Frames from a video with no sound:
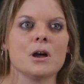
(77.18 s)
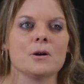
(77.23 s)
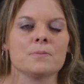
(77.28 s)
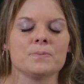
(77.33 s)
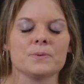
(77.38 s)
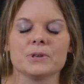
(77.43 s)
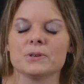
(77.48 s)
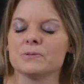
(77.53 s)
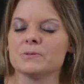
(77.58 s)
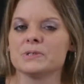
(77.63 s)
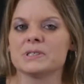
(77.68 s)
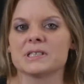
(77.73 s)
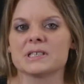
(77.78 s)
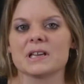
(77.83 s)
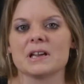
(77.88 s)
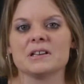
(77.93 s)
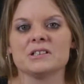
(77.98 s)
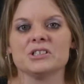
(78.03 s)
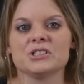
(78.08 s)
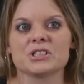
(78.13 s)
abuse,
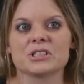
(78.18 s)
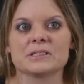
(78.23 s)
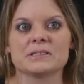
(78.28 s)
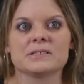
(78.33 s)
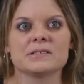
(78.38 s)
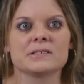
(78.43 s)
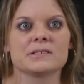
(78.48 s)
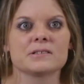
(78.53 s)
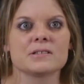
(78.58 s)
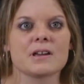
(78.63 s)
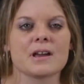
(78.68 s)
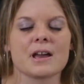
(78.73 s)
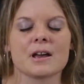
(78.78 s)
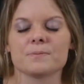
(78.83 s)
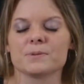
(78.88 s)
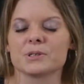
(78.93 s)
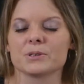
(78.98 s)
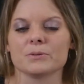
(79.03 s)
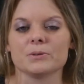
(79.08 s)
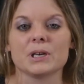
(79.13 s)
and just
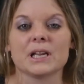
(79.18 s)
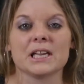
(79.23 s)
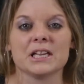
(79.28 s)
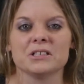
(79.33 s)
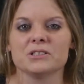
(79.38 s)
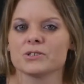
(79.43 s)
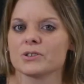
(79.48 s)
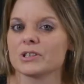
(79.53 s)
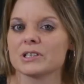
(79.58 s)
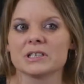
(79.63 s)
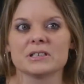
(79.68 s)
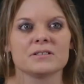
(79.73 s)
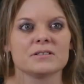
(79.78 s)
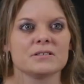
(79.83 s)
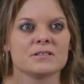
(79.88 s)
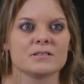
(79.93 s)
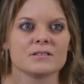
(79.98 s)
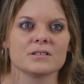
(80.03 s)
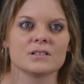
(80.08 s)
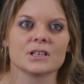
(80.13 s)
absolute hatred.
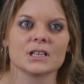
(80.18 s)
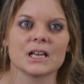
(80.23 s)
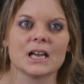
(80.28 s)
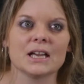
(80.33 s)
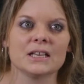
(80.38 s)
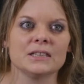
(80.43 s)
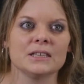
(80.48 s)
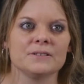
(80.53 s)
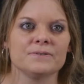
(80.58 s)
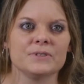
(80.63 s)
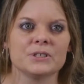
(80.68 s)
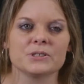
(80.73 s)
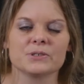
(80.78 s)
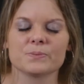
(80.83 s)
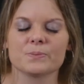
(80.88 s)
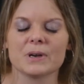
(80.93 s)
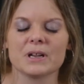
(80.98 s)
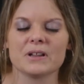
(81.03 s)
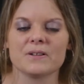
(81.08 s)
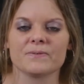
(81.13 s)
I lived
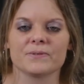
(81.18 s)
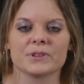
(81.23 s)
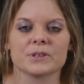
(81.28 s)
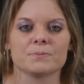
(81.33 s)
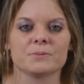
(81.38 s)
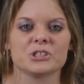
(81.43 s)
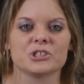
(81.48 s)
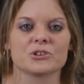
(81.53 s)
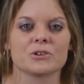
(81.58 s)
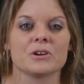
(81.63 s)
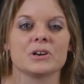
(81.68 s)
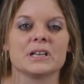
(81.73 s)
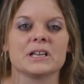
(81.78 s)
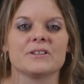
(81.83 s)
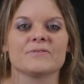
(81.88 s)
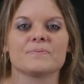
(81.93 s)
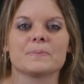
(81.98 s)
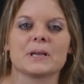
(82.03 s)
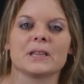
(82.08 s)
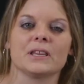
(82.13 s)
this way for the
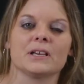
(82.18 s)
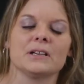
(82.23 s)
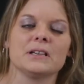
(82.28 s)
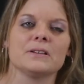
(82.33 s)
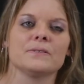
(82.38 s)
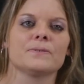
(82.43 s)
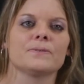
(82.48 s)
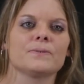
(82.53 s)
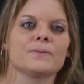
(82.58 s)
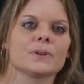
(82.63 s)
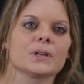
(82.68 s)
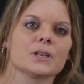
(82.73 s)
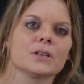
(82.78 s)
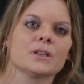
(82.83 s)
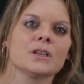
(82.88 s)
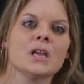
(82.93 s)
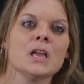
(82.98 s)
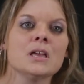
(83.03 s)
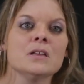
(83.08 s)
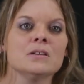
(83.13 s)
majority of my life.
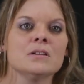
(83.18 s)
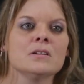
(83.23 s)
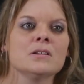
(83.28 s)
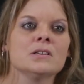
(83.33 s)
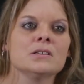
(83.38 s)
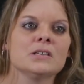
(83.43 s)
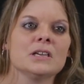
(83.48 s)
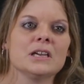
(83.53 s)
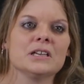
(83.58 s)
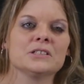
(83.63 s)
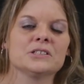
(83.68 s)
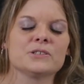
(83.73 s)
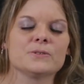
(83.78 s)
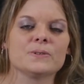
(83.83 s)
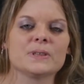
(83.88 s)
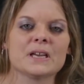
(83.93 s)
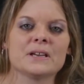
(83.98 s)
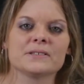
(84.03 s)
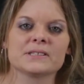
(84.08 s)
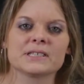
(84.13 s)
In
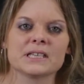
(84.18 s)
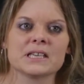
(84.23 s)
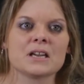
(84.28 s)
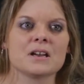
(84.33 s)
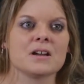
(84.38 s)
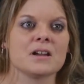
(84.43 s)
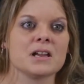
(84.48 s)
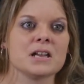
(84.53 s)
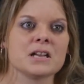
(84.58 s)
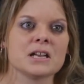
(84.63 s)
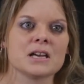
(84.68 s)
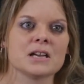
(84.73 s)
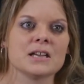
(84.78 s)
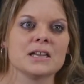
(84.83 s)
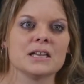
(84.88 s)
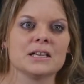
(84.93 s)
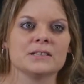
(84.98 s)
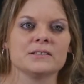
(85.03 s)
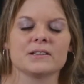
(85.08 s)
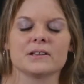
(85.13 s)
2009, I
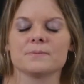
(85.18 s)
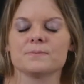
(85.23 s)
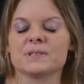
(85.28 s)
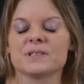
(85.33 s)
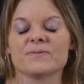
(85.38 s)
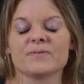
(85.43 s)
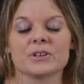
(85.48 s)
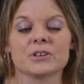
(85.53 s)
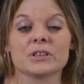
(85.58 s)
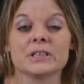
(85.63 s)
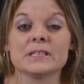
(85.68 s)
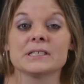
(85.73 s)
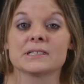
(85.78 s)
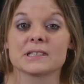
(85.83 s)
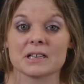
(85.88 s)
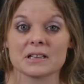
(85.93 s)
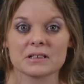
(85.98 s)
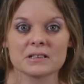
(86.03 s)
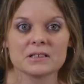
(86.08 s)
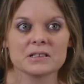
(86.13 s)
ended up severely
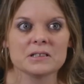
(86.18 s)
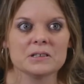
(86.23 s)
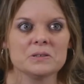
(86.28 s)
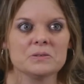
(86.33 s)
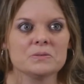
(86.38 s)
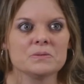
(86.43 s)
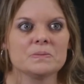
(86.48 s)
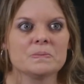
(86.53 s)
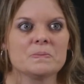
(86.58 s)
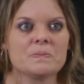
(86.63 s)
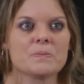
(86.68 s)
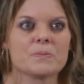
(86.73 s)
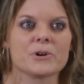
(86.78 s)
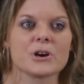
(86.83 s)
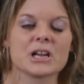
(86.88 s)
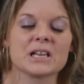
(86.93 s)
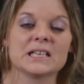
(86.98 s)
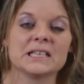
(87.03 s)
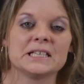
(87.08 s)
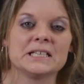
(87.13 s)
sick,
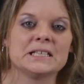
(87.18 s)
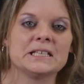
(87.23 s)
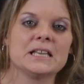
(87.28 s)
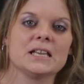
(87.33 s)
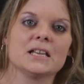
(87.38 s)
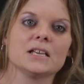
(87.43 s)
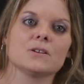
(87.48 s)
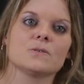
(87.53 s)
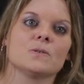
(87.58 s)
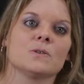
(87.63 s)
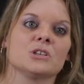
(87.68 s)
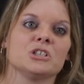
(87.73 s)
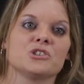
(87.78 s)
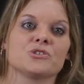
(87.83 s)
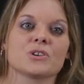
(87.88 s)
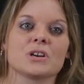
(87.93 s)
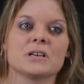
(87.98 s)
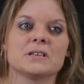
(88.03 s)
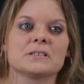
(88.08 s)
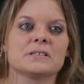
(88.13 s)
pregnant, on
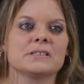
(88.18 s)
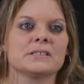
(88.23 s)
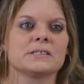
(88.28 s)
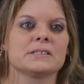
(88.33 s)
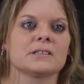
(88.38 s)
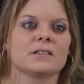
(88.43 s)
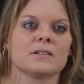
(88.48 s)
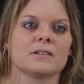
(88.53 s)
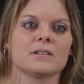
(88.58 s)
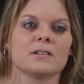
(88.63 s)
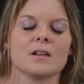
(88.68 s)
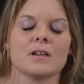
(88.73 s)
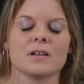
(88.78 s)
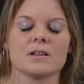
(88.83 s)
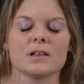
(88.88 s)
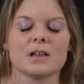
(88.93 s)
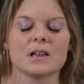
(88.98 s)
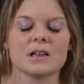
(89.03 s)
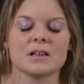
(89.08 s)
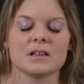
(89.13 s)
drugs,
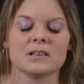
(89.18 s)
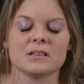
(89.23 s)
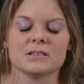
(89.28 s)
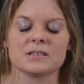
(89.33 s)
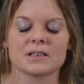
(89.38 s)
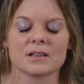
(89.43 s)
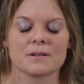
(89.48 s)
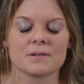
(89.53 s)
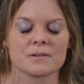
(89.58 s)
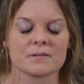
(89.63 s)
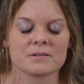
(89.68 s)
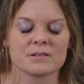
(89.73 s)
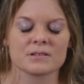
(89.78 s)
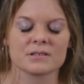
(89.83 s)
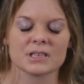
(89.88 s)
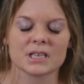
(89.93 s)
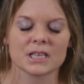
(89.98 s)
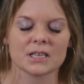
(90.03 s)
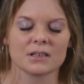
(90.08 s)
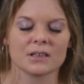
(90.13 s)
and I
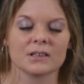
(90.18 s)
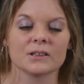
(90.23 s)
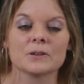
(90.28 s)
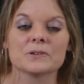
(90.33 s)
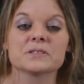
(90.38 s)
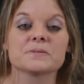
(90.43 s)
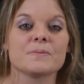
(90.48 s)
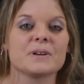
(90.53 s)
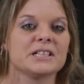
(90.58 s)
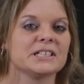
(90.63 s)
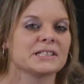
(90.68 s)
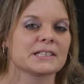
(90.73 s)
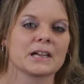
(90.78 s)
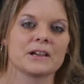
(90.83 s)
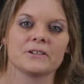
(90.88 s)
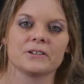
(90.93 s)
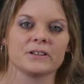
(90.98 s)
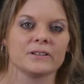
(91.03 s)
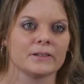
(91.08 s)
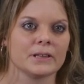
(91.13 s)
lost my
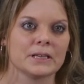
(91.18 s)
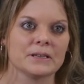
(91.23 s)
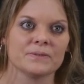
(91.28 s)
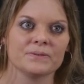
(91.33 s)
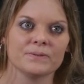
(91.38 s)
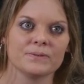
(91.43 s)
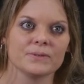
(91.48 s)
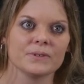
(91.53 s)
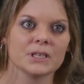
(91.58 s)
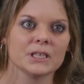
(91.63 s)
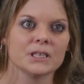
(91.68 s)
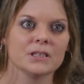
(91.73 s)
desire to live.